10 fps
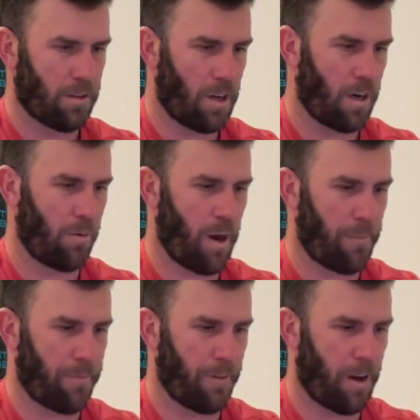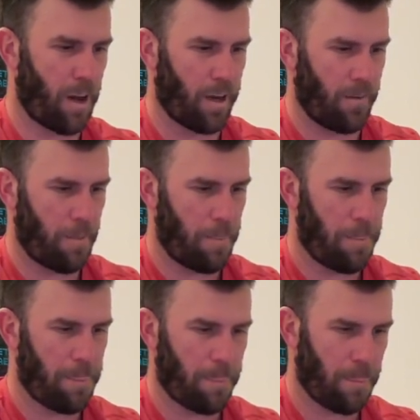All right, Rob Font,
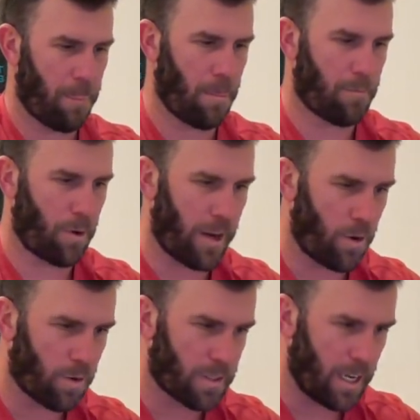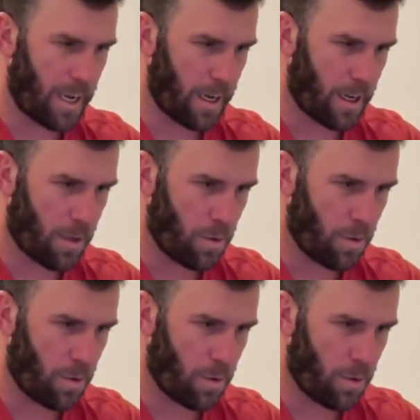Brian Ortega.